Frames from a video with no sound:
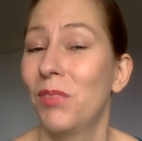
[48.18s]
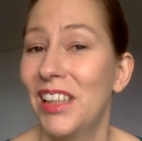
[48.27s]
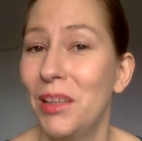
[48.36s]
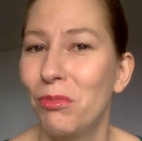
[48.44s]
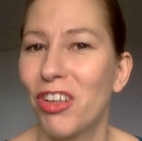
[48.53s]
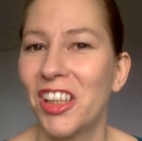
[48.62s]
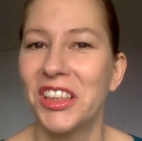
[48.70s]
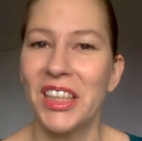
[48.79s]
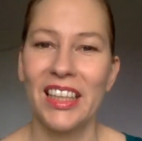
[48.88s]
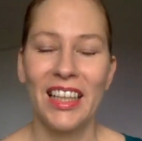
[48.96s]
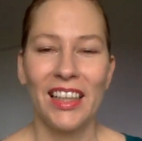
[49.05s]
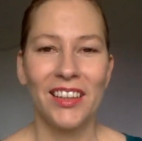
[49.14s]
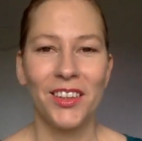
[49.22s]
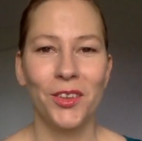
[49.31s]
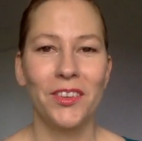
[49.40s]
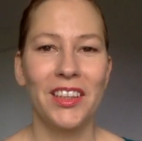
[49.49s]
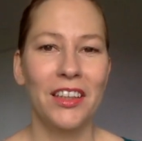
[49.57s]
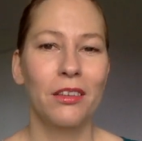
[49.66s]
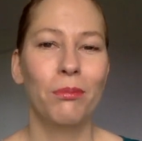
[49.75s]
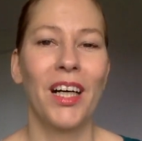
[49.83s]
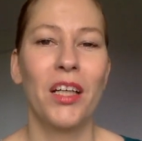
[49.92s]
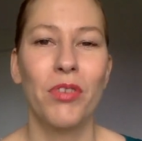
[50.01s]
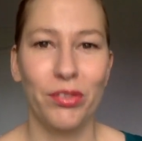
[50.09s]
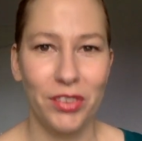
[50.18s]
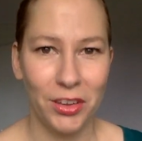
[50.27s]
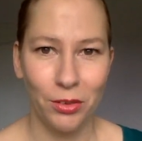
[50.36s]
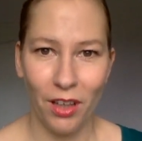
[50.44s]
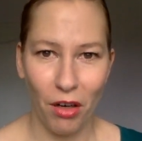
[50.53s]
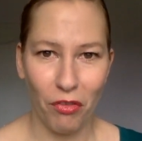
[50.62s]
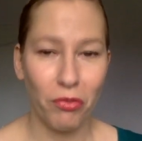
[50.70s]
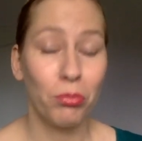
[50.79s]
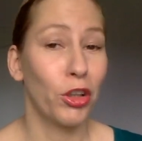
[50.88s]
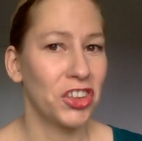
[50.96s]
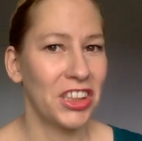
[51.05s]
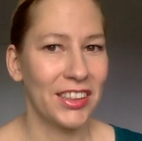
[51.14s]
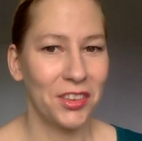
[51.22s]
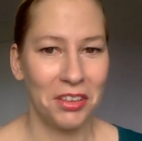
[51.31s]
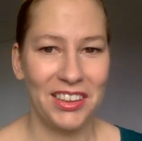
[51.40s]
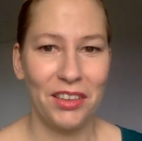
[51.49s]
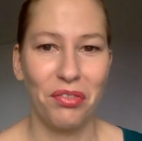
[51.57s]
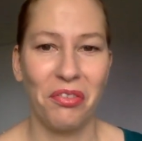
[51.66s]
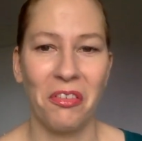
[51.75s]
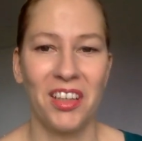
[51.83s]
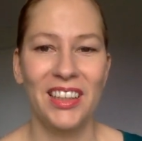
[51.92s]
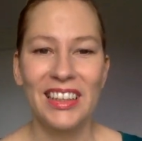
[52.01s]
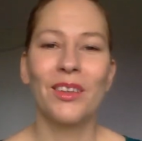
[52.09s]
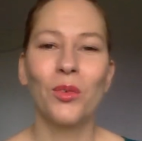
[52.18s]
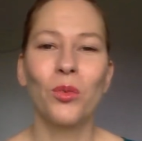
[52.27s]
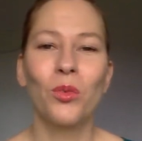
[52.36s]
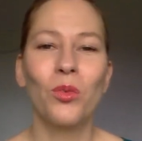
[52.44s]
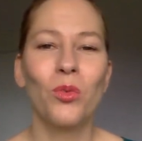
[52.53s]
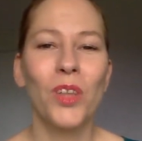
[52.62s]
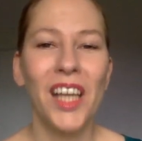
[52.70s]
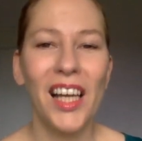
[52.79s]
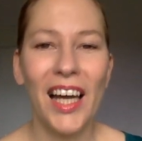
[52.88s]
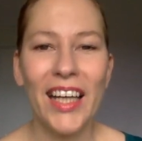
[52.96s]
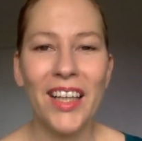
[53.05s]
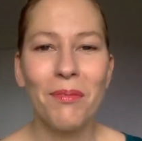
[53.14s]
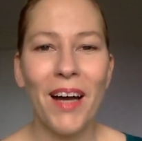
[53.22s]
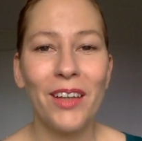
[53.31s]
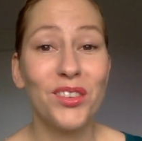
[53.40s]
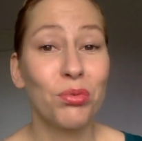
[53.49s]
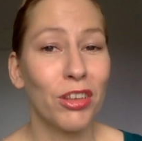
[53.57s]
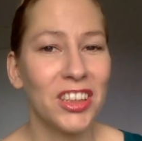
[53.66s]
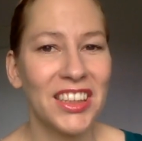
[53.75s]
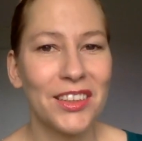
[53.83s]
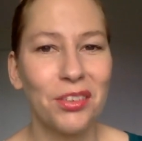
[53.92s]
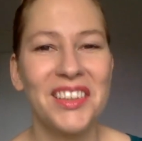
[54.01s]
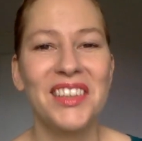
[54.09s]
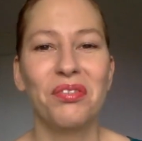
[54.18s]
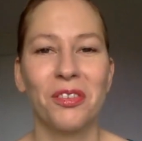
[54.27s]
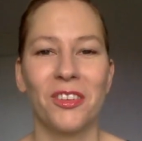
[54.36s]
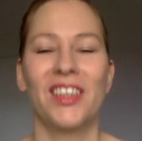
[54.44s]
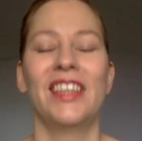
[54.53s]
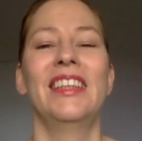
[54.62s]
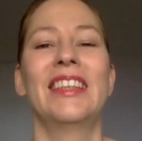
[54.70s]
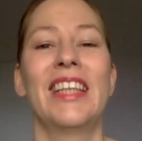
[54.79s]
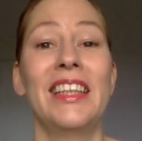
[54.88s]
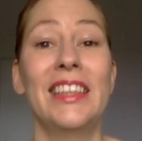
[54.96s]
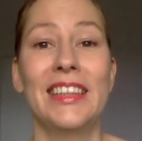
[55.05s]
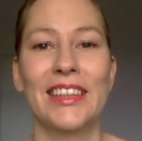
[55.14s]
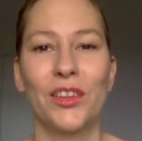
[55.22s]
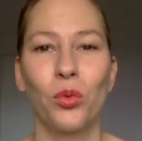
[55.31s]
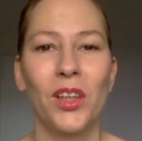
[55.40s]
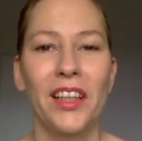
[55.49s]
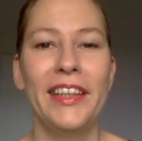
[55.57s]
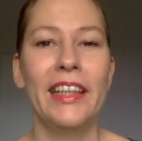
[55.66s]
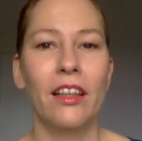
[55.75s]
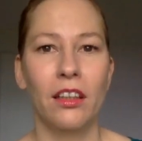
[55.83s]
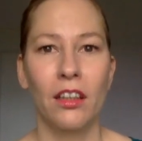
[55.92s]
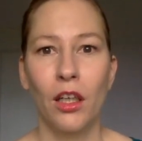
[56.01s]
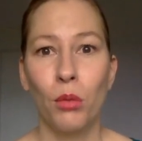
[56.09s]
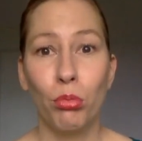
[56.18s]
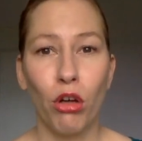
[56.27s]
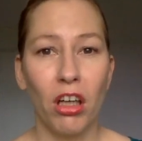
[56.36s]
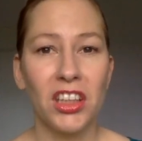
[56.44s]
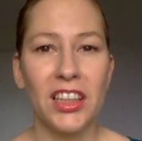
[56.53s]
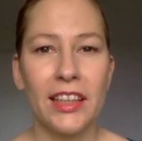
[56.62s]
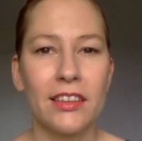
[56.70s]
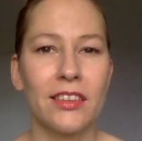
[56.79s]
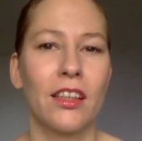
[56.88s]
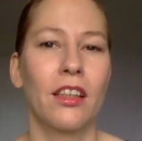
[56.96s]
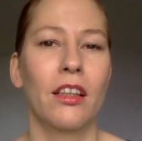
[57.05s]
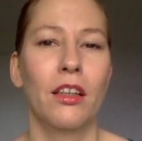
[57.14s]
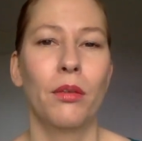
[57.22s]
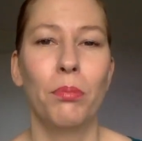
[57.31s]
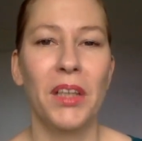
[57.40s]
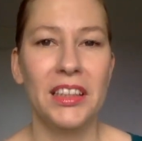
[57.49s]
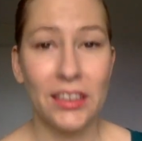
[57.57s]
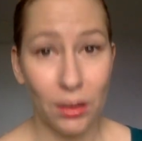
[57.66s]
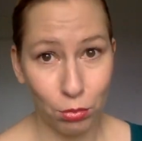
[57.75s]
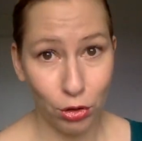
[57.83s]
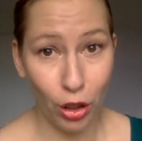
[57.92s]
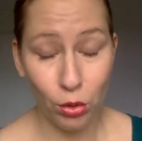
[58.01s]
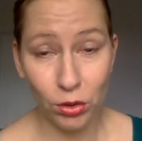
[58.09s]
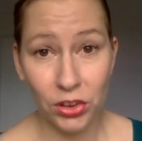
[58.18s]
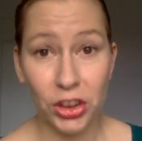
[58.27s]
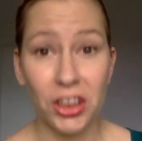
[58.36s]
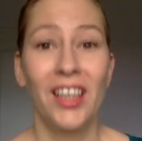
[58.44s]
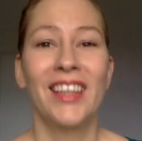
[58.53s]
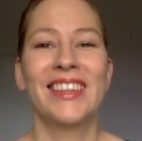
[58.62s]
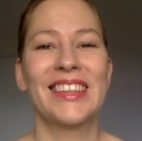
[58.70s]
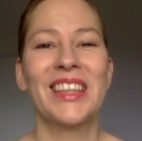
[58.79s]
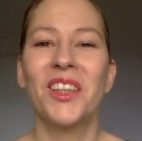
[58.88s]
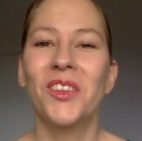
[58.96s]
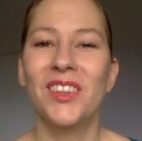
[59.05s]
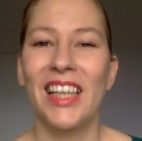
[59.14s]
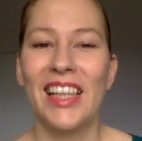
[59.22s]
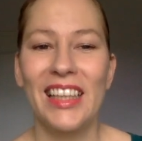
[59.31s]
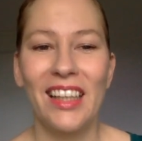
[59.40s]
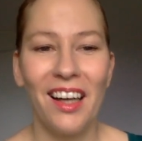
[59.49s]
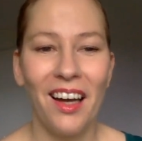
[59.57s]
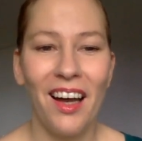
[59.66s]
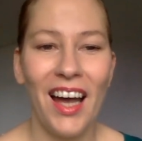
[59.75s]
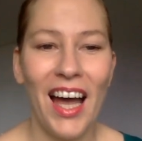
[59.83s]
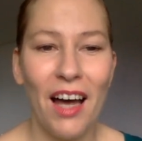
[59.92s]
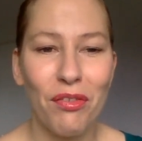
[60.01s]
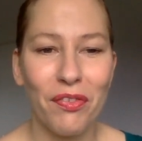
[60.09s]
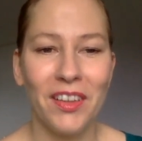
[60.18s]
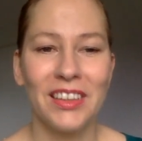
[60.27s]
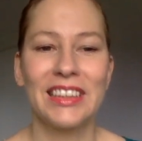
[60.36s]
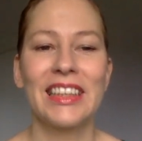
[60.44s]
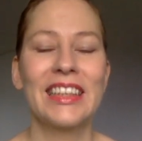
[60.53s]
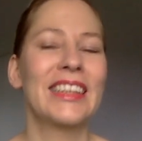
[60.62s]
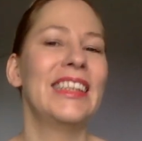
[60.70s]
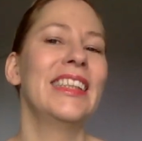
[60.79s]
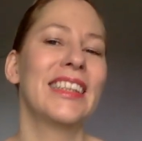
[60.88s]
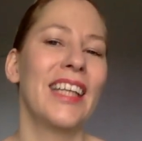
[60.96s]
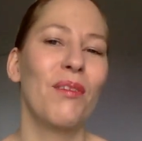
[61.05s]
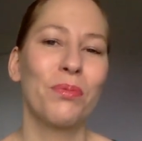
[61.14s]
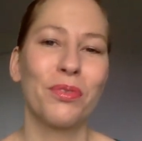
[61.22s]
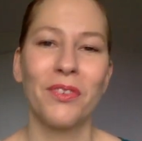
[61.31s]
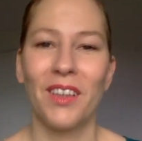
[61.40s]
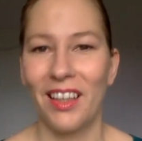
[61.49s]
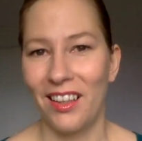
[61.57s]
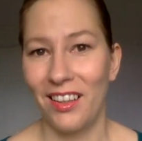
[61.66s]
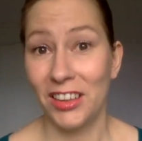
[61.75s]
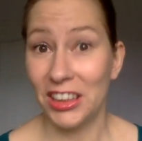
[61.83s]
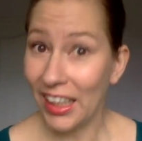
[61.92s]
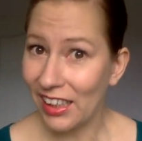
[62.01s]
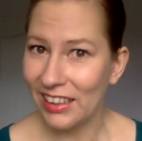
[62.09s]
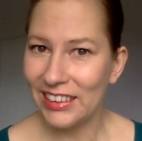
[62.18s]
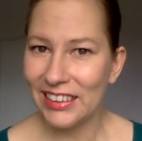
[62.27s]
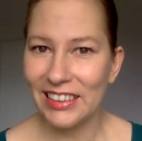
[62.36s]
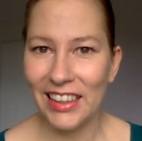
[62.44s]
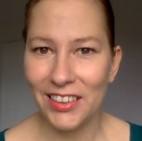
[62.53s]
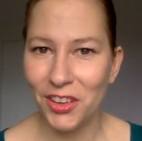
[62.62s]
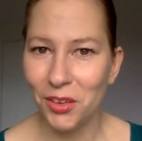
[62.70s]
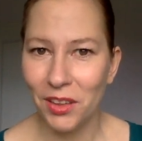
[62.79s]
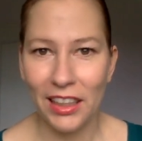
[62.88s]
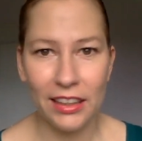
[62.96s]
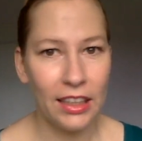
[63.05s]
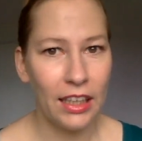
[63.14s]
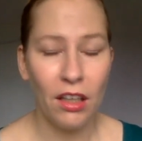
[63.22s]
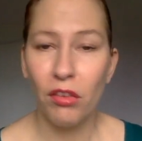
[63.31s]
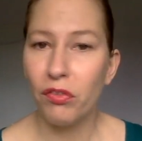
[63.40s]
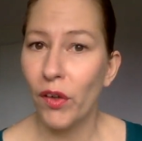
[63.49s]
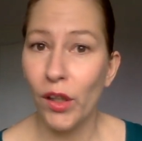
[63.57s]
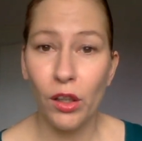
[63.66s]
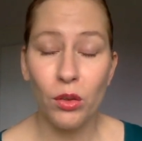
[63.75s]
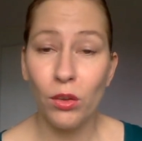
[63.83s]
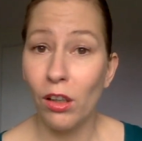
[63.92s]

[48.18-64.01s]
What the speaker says: keep watching to hear my review of Project 24. What I like about Project 24 is that it's really a project based approach. So they have a 60-step checklist that you can follow